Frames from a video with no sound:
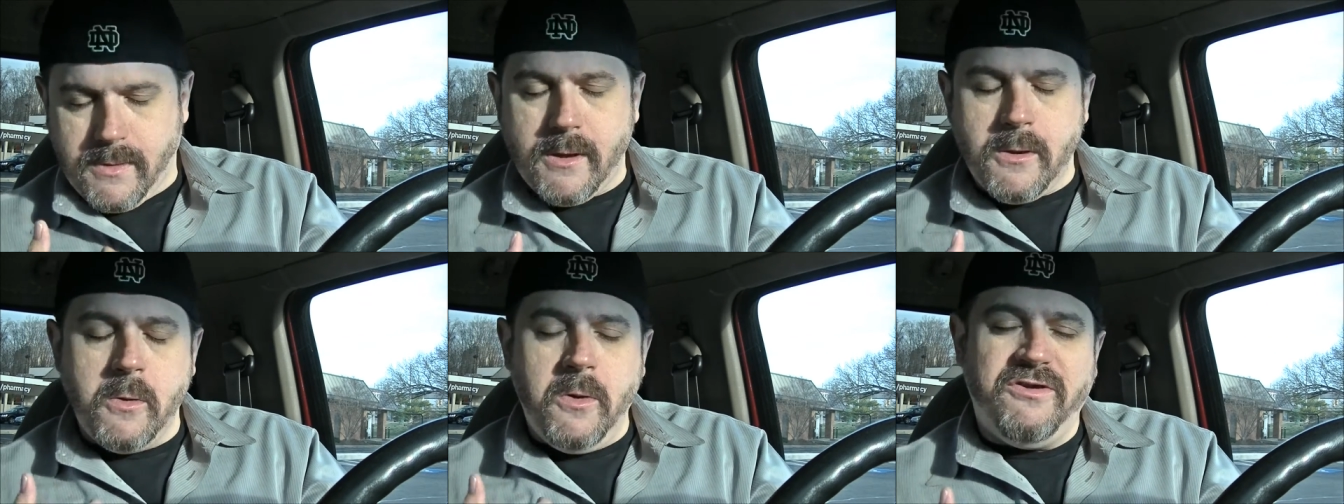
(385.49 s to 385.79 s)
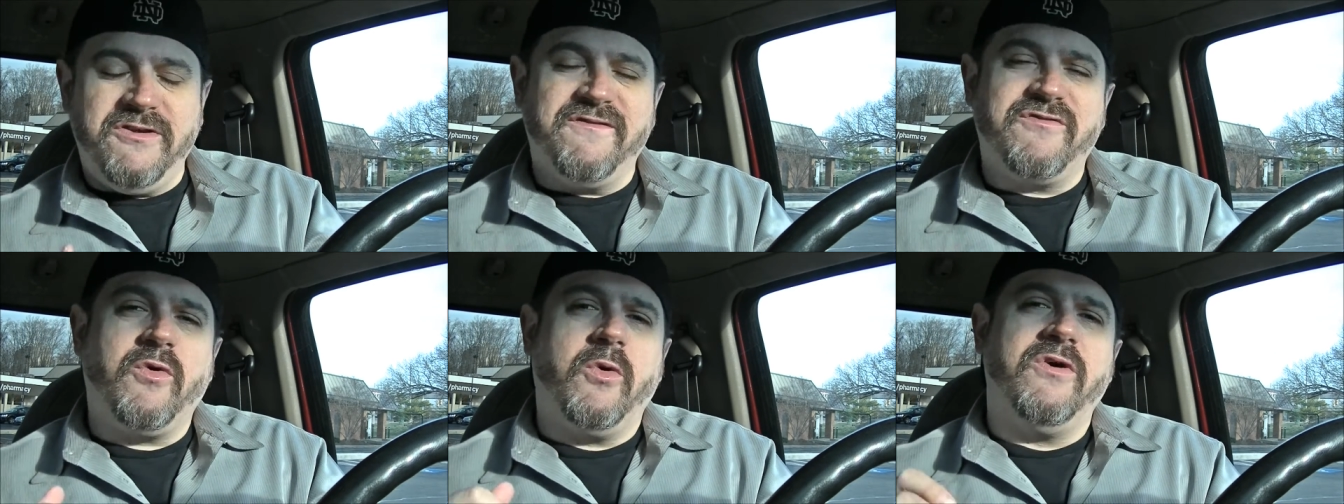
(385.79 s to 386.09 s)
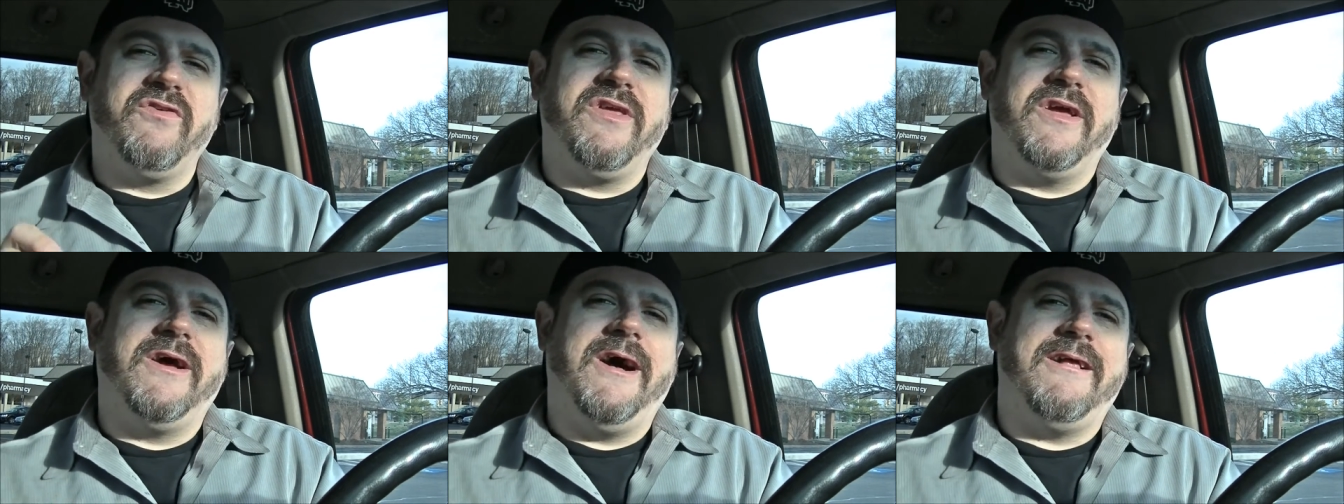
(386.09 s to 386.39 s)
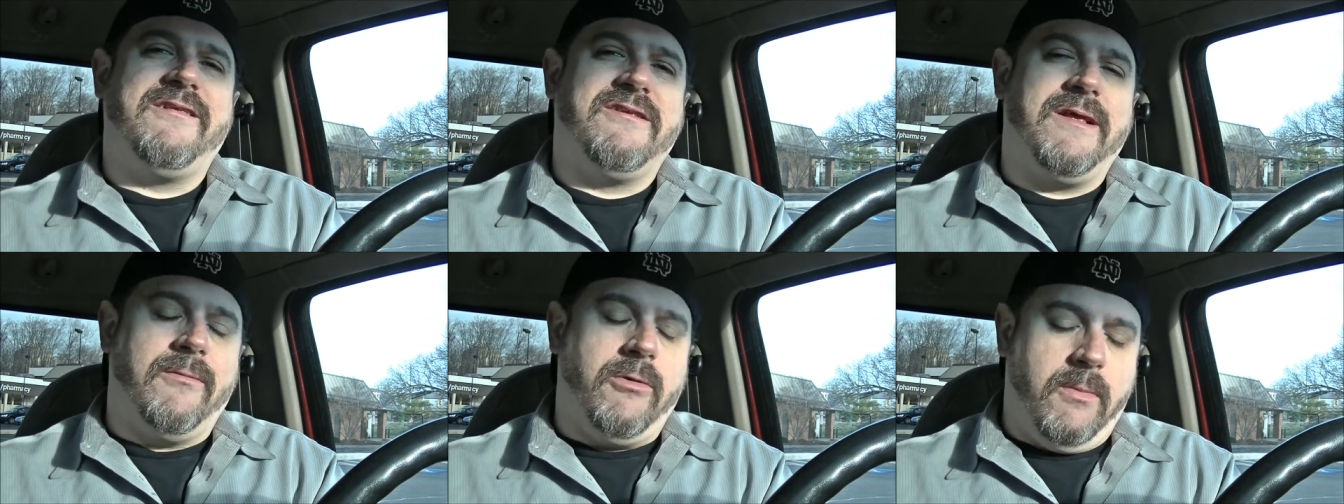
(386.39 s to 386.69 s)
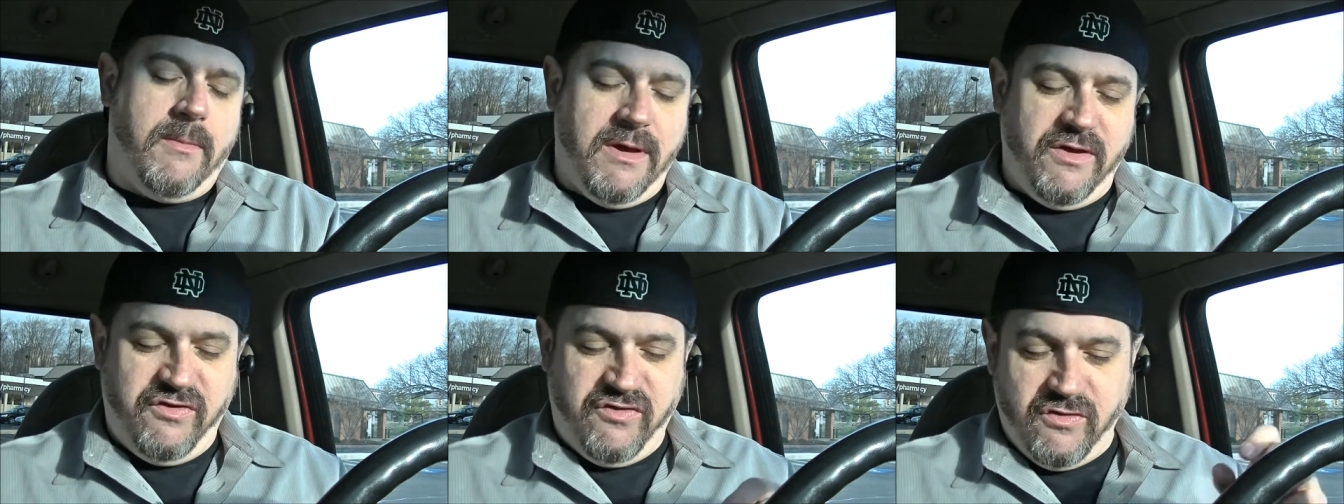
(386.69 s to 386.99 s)
Which, of course, I got some
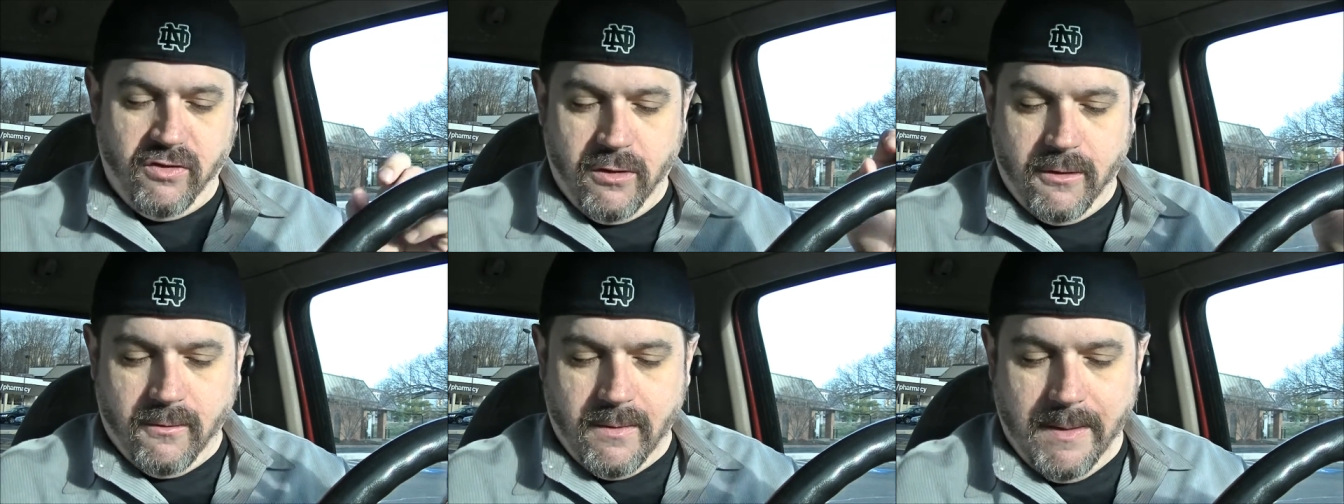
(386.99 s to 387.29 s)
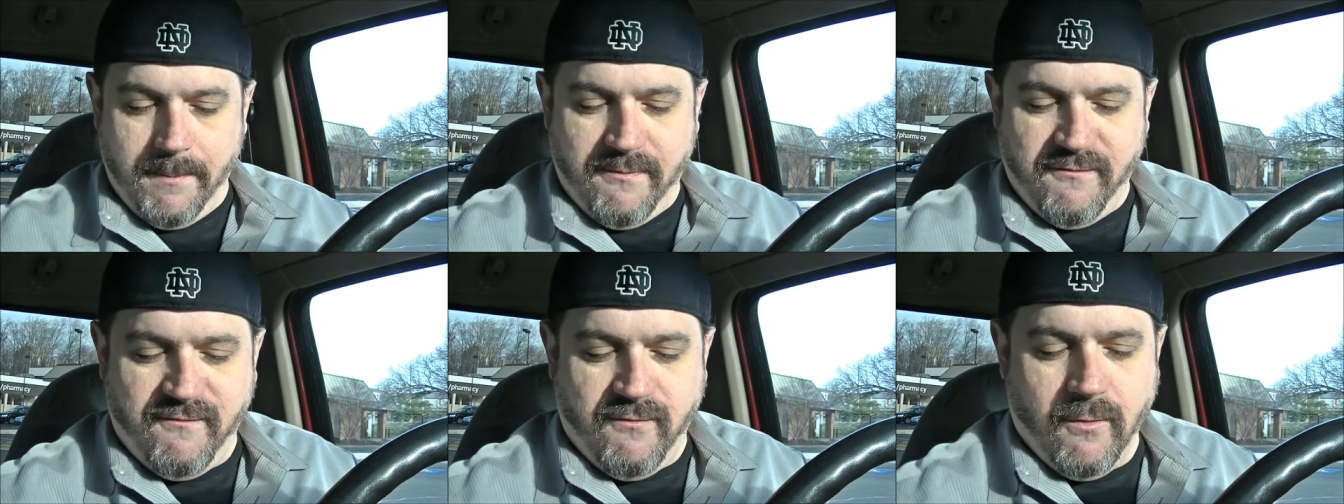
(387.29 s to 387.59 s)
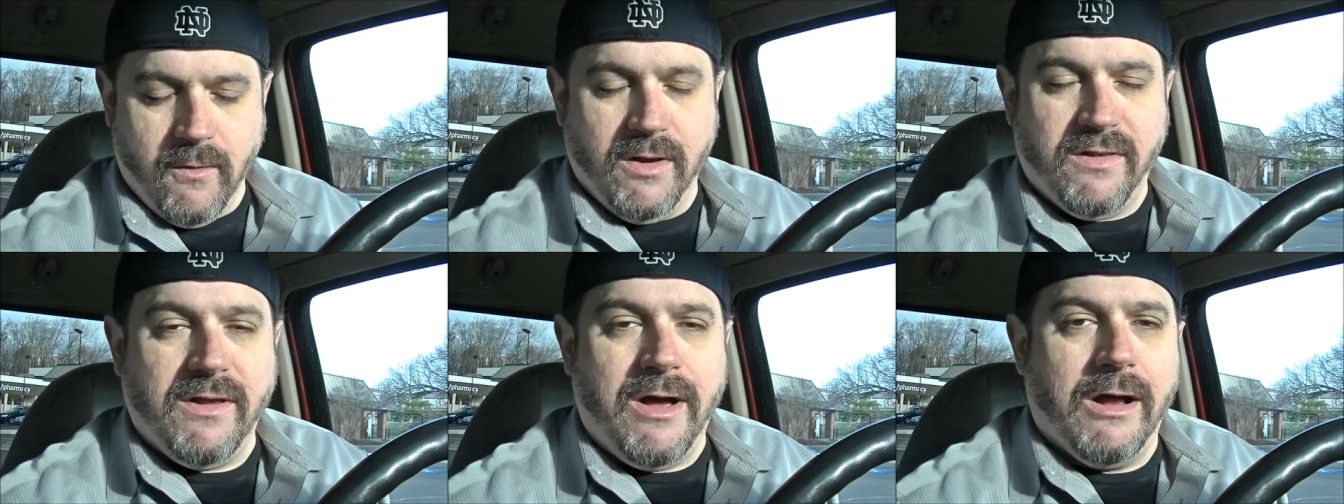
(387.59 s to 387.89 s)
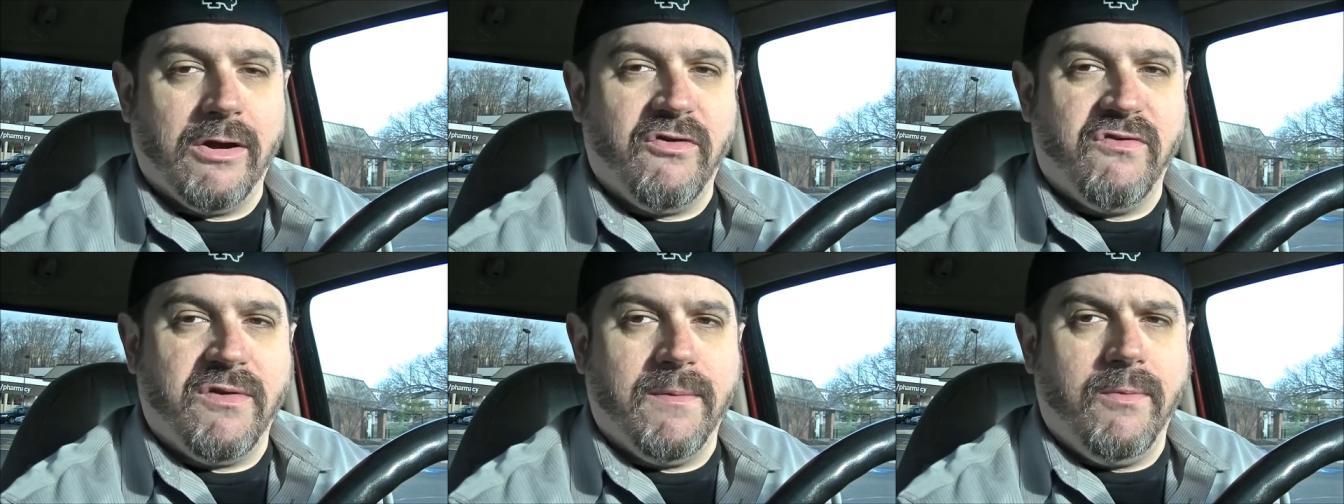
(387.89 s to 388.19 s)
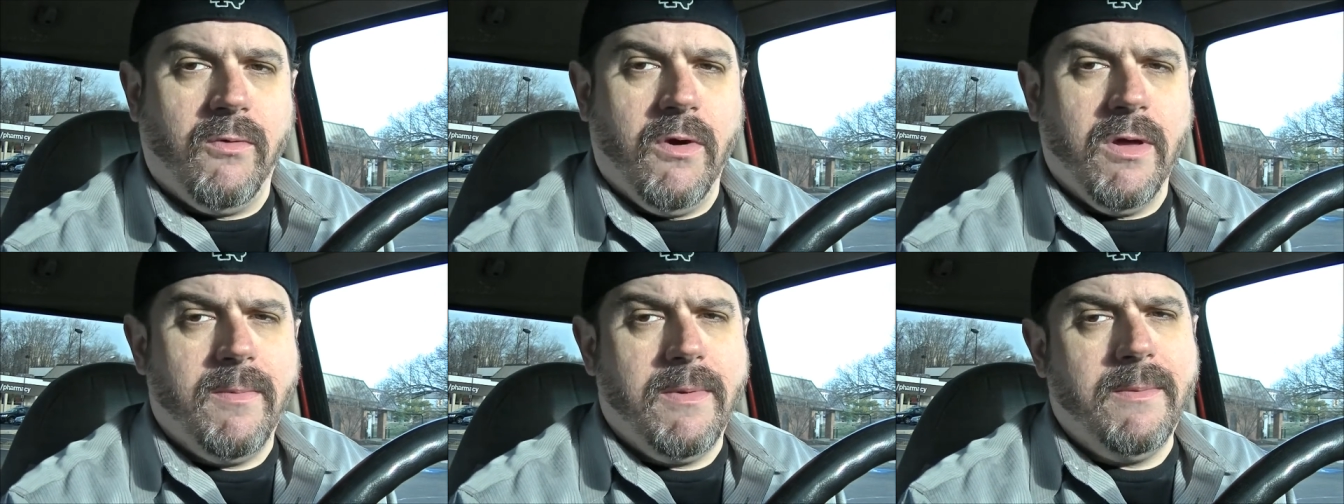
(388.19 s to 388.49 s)
on my shirt right before a doctor's
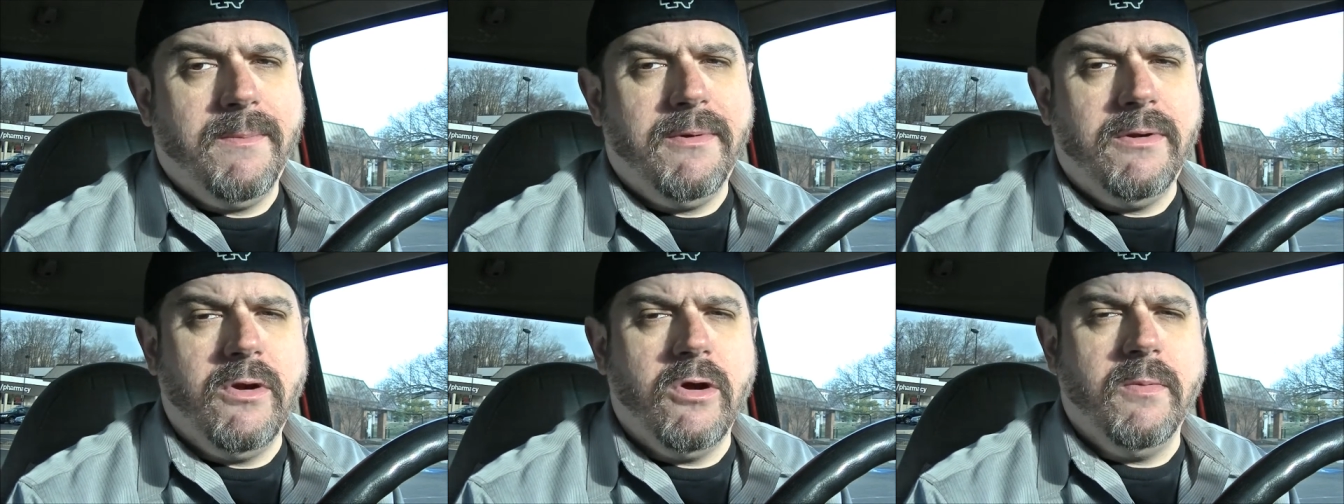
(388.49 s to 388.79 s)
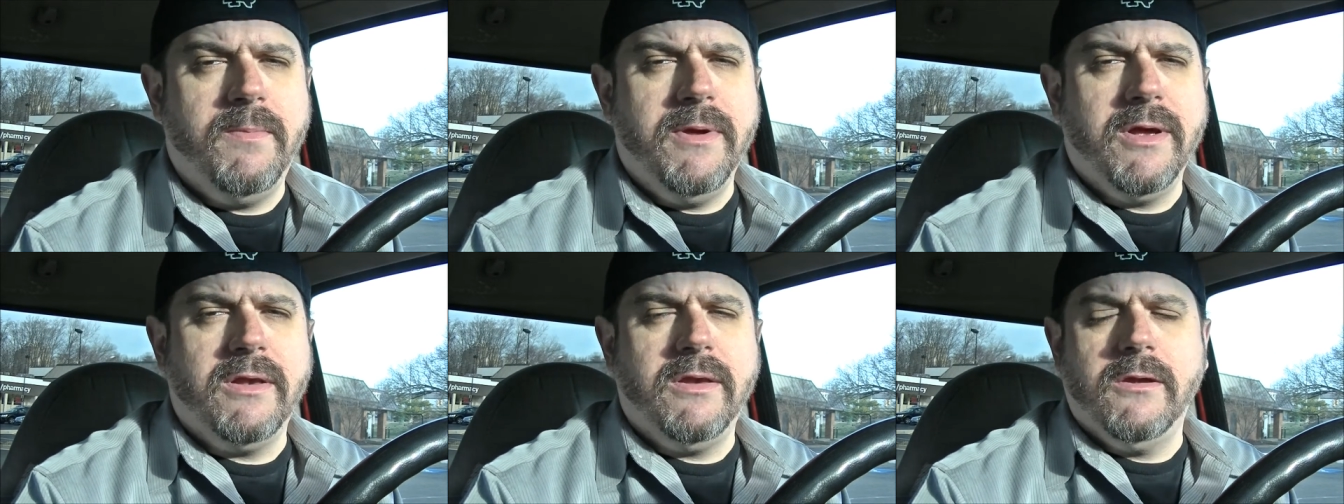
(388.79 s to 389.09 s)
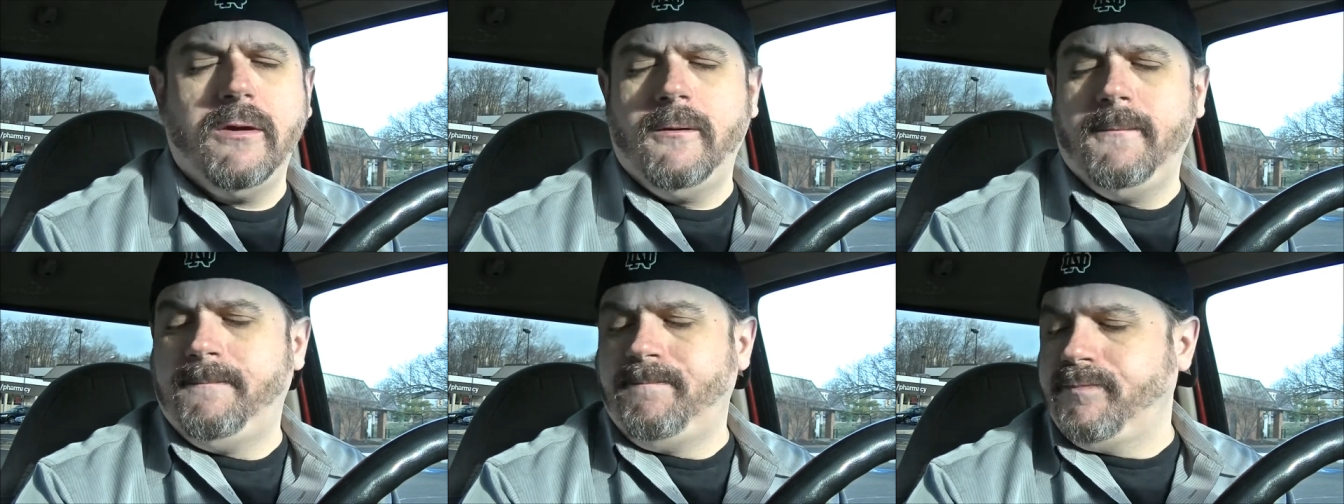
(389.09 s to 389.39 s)
appointment, but no big deal.